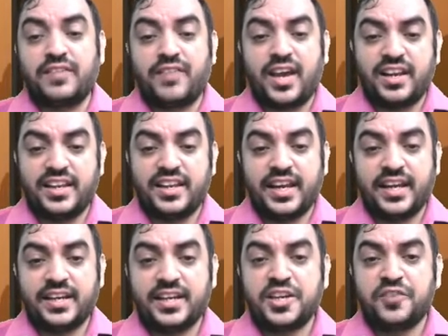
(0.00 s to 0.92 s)

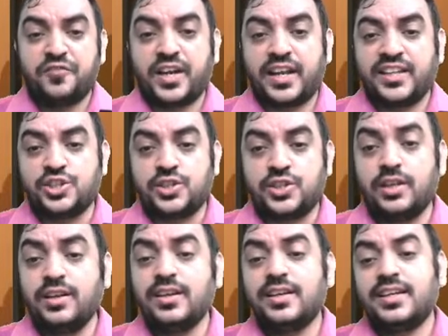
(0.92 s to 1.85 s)
evaluate
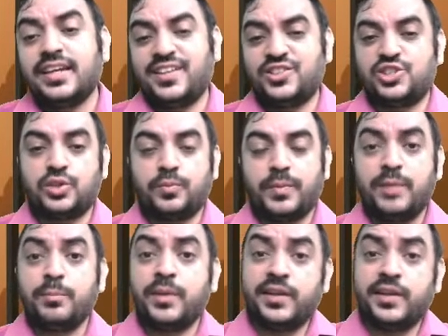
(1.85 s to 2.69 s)
financial instrument.